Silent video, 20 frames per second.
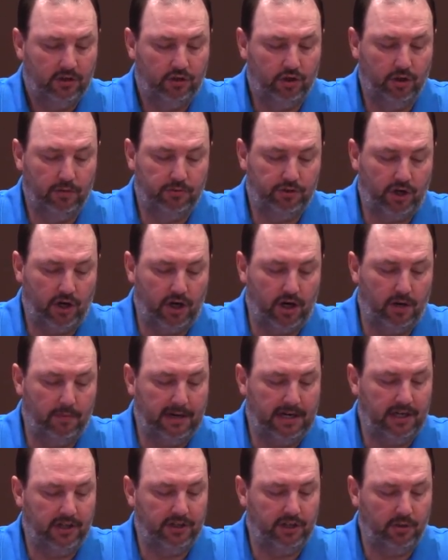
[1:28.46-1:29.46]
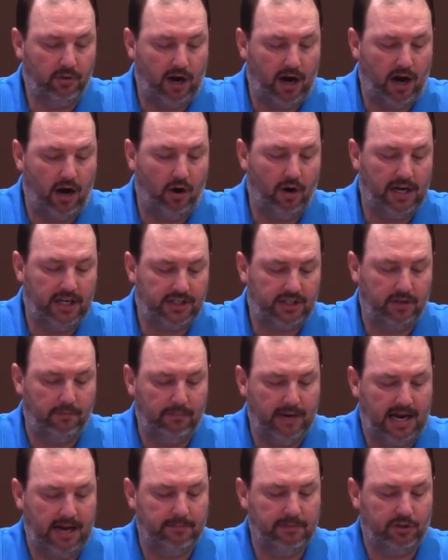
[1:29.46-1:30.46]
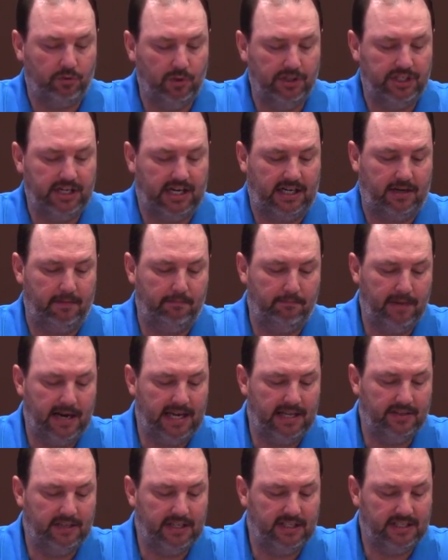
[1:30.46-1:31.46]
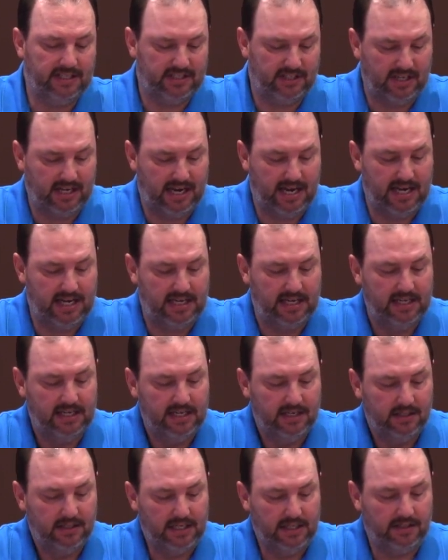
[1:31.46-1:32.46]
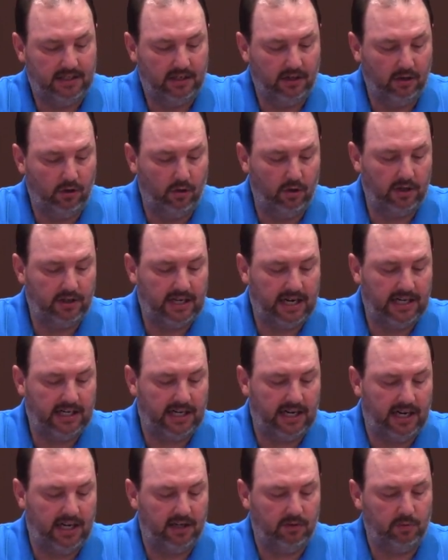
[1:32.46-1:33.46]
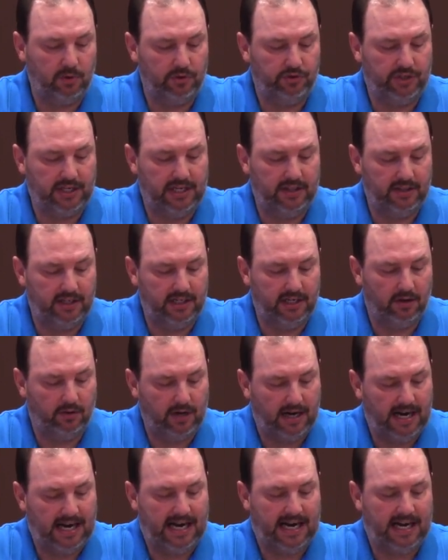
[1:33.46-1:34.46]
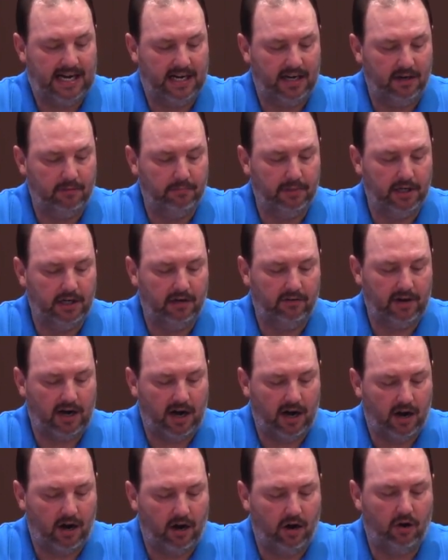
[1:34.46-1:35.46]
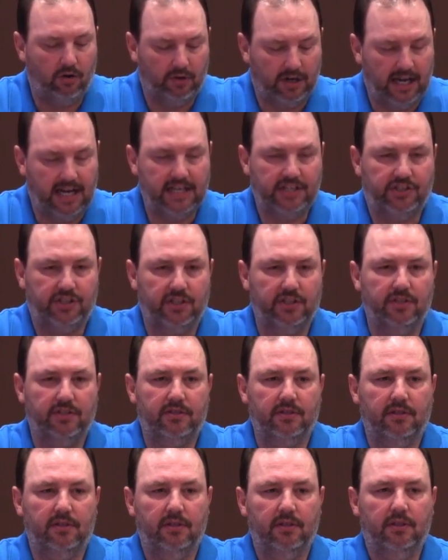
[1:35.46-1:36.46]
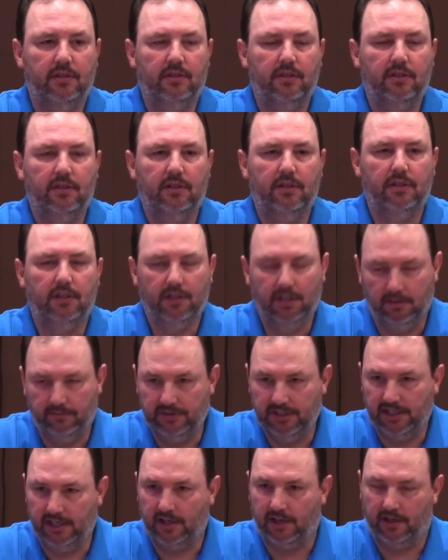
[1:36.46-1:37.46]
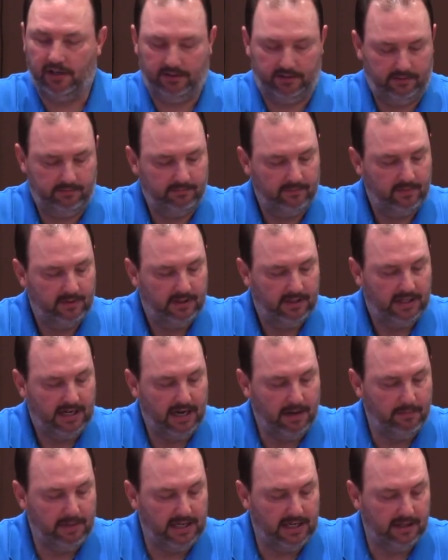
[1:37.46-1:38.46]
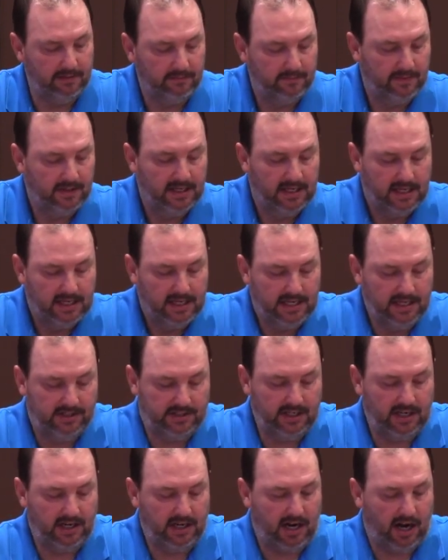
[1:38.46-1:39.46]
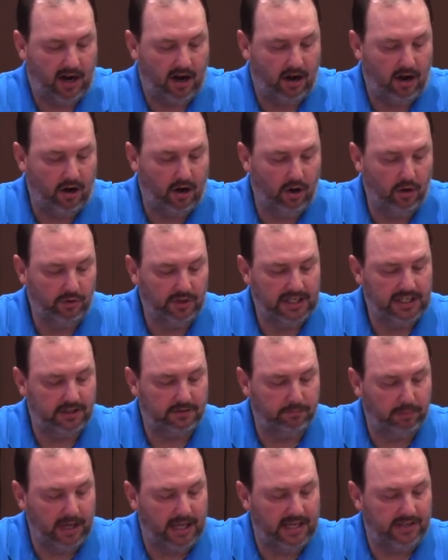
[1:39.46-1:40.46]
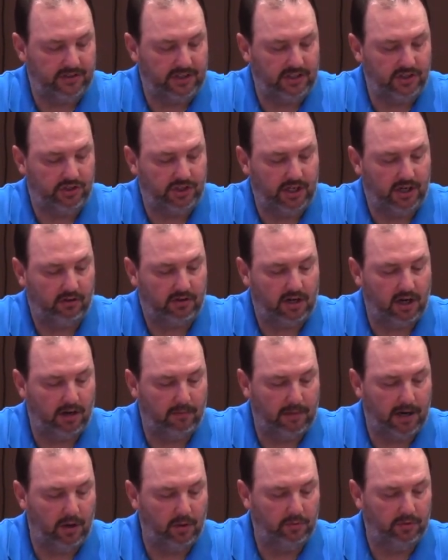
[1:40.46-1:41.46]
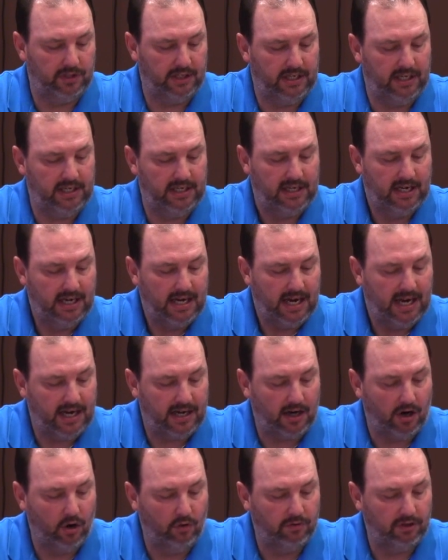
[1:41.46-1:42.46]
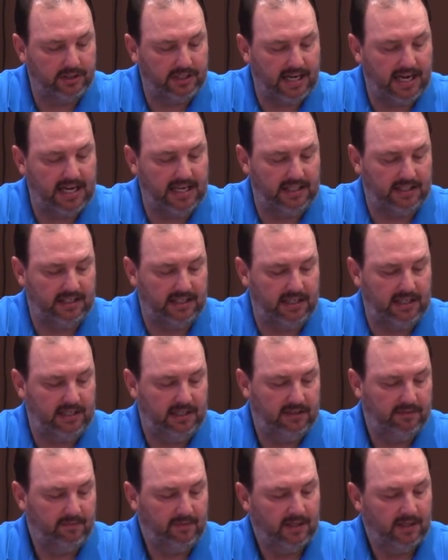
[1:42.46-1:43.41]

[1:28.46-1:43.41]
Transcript: to observe and to do all his commandments which I command thee this day, that the Lord thy God will set thee on high above all nations of the earth. Amen. He said, And all these blessings shall come on thee and overtake thee.